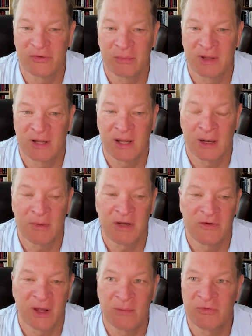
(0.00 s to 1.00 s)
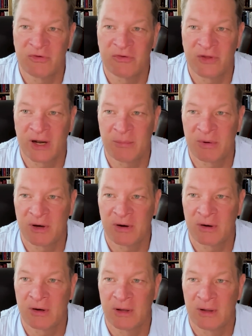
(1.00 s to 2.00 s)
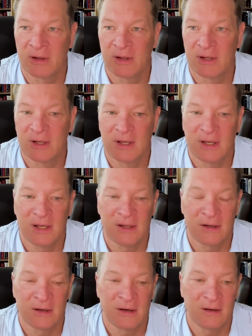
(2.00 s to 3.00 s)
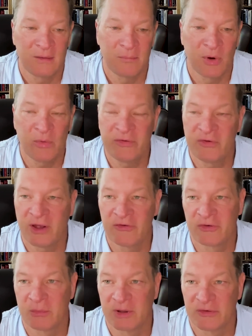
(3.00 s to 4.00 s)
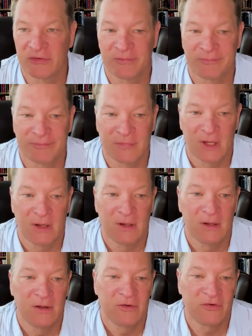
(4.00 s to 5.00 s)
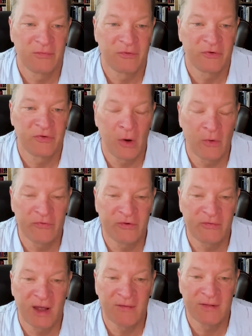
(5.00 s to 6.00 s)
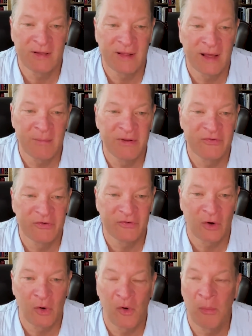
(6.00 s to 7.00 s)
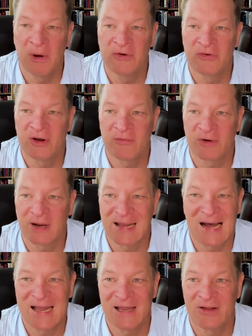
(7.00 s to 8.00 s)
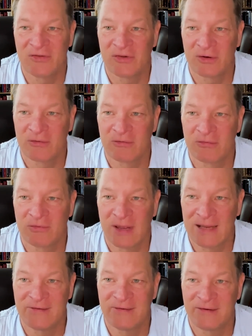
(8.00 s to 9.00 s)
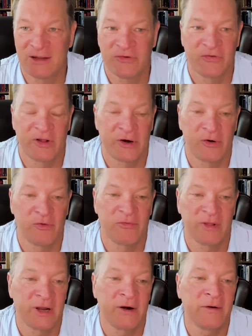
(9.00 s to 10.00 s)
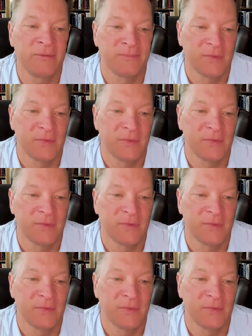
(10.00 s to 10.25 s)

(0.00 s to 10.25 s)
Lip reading: I mean, how many times does that appear in both testaments? So if there's a host of heaven, then that means there's a whole bunch of different kinds of entities that are over there.